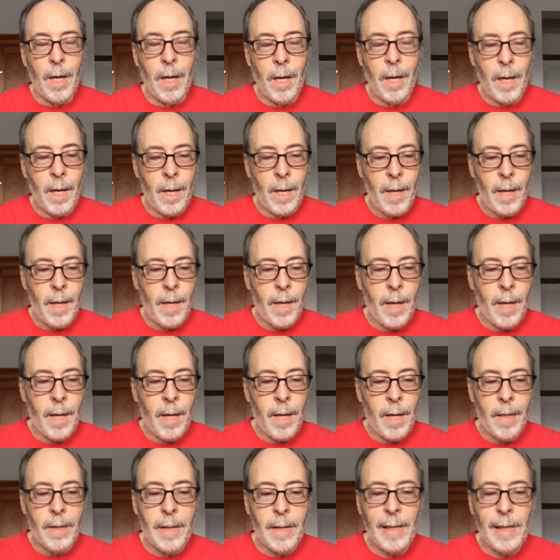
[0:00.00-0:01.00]

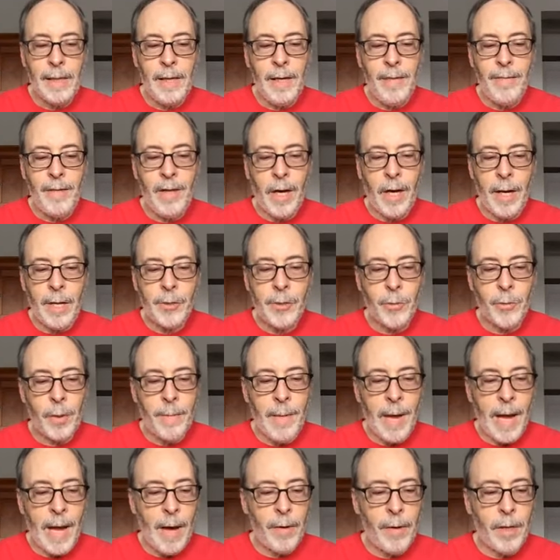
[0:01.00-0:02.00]
Uh, they leave the ice
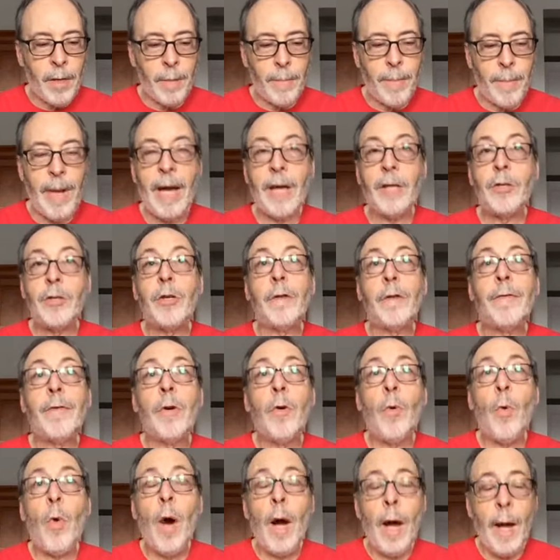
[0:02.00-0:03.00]
cream out in a pasture
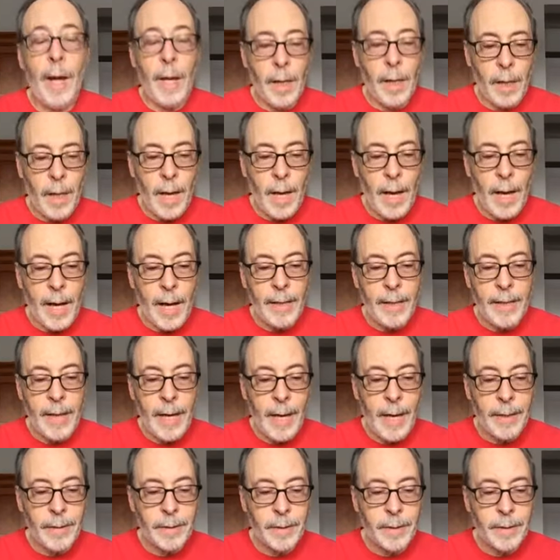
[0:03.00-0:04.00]
for a while, I
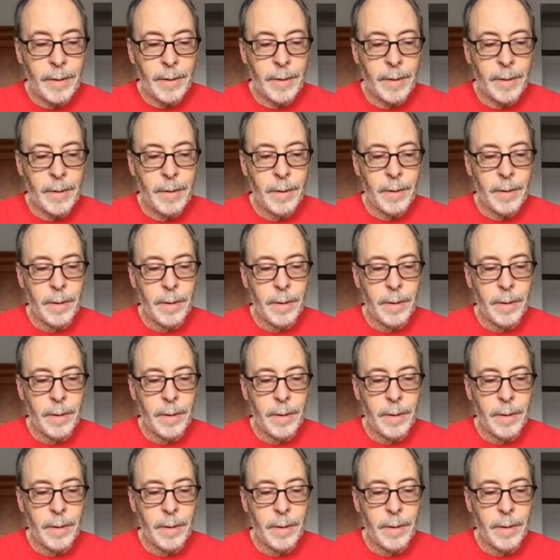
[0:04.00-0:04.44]
guessed.